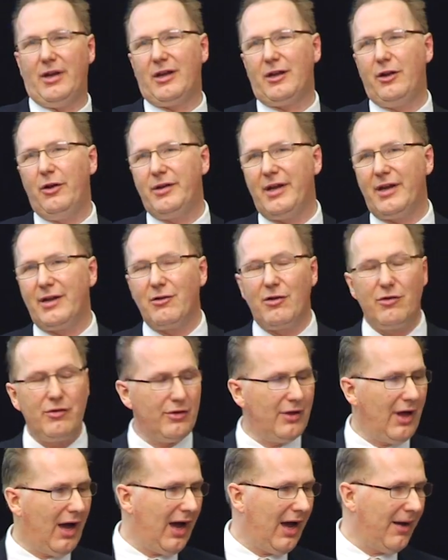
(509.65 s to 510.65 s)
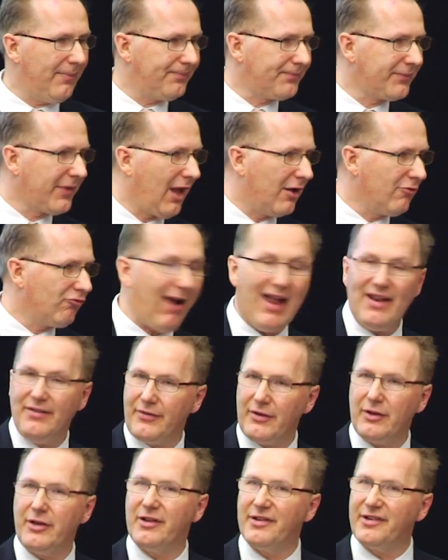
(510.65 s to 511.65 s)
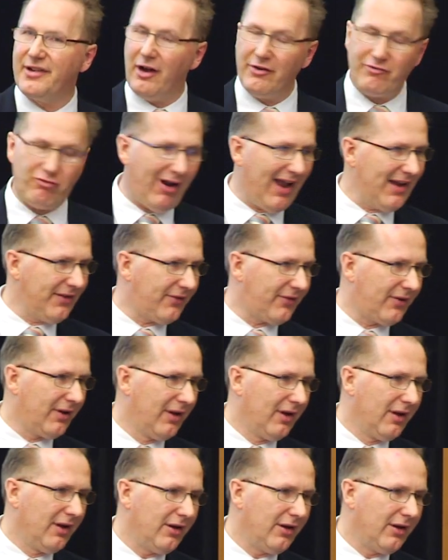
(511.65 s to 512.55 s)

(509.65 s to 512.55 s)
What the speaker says: including rent. You can charge rent.